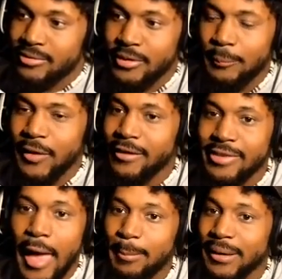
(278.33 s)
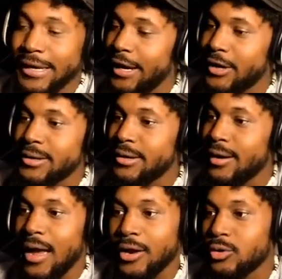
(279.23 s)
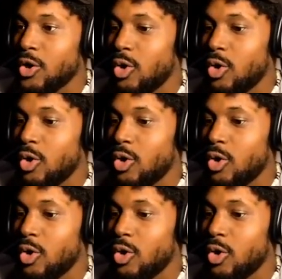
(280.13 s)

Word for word: Something's happening here. I don't